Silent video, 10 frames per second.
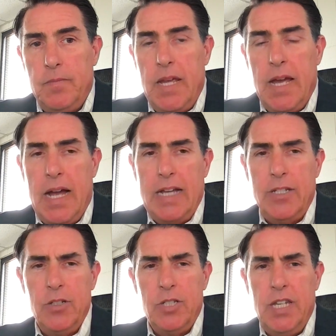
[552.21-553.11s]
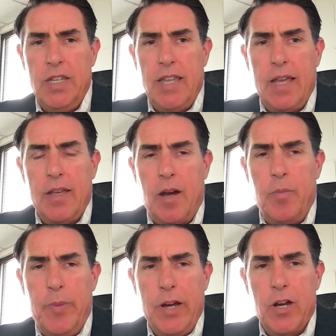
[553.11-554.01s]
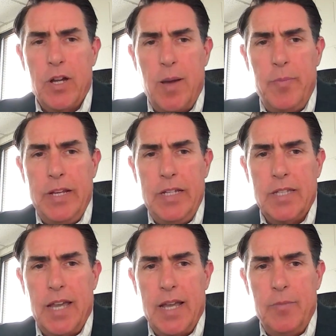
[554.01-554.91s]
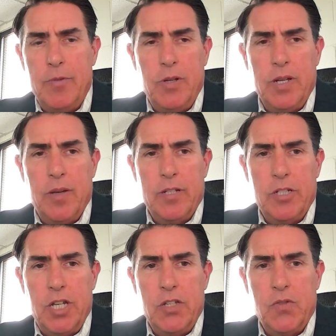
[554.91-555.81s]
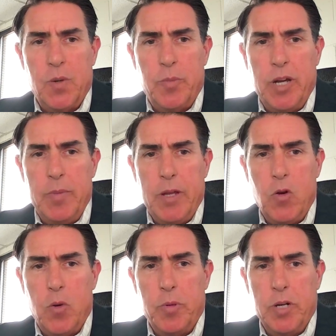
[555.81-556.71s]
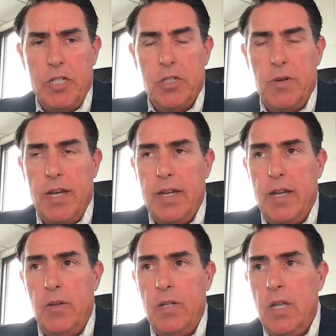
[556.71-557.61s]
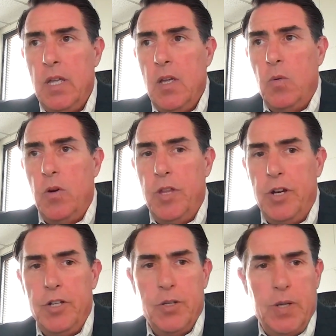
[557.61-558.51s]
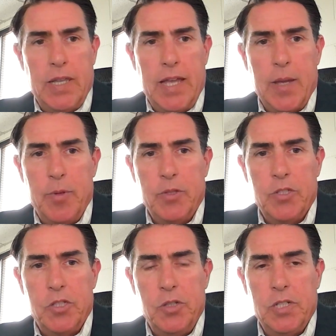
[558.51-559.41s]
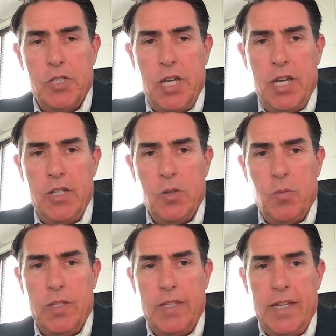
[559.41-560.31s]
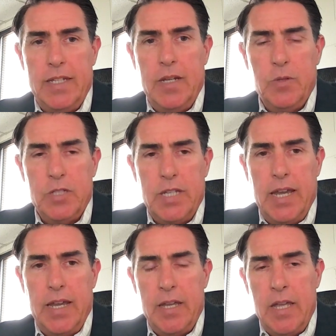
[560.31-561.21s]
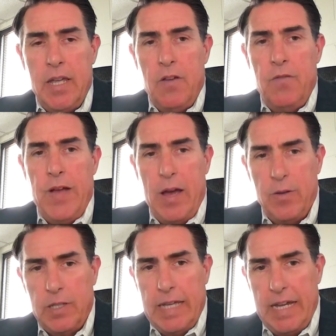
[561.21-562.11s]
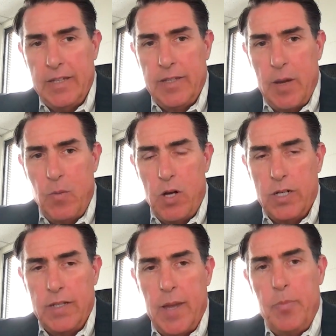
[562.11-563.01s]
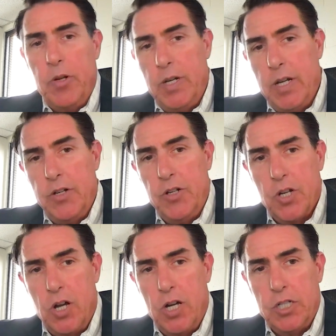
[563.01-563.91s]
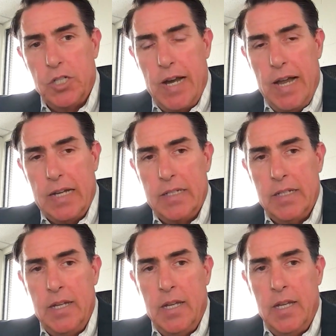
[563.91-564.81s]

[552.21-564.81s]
Yeah, I do see like our bigger companies, like I'm doing an exchange for a pretty big corporation right now where they're doing like a built to suit exchange. And what they did was they found the land that they wanted, they put it under contract,